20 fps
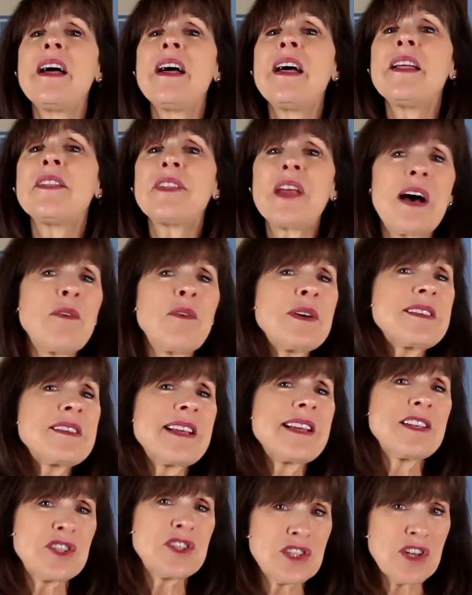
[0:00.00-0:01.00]
that was
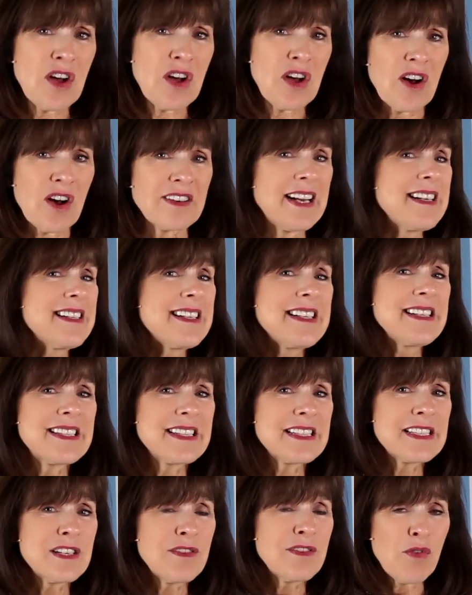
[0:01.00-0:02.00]
that song,
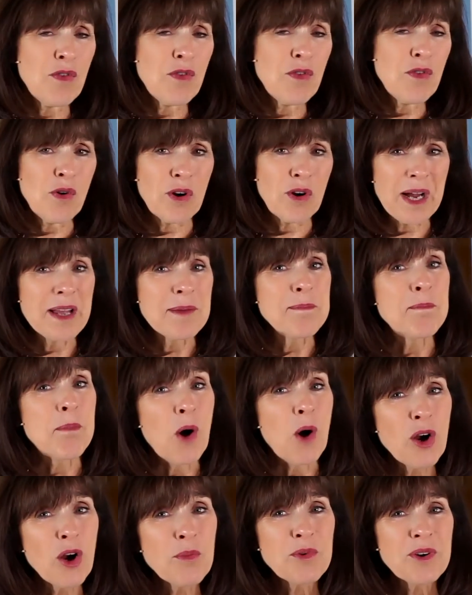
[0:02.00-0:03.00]
1964, by
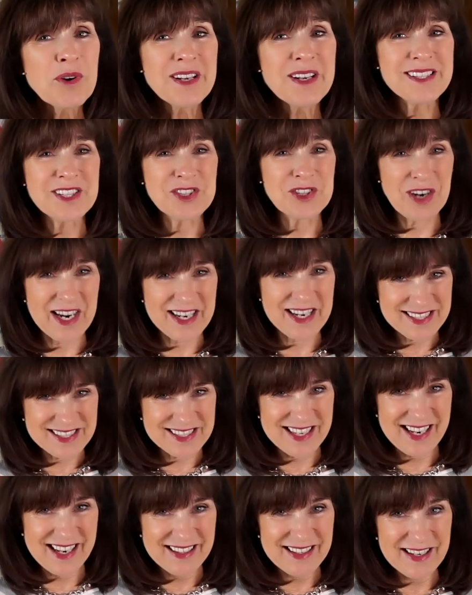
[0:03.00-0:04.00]
Barbara
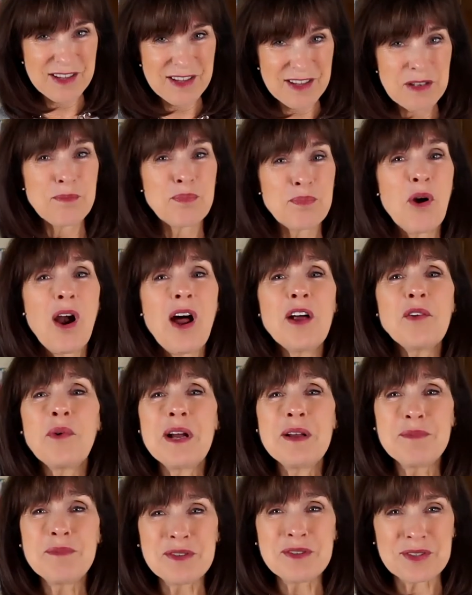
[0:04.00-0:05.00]
Streisand in the
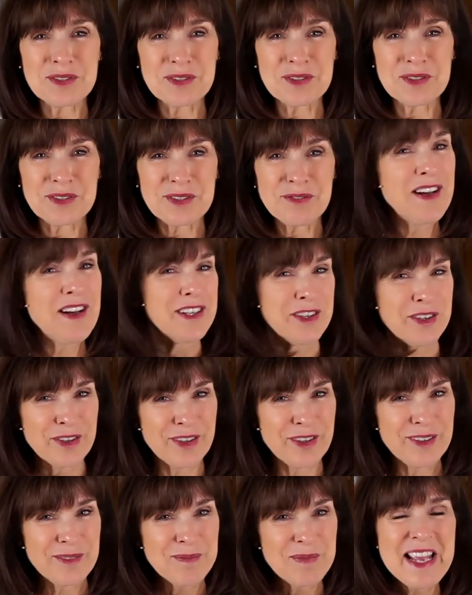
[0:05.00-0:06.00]
Broadway musical Funny
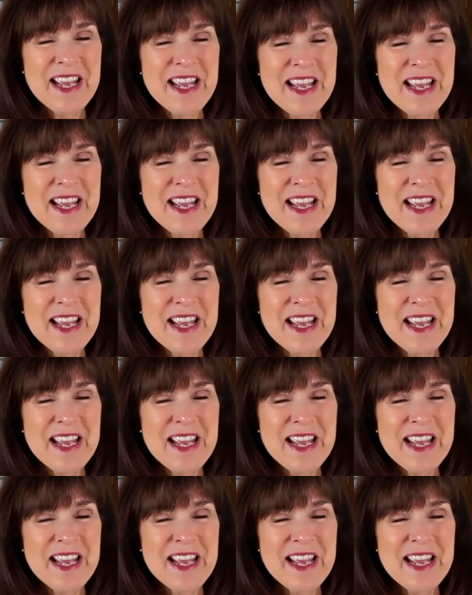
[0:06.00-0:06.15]
Girl.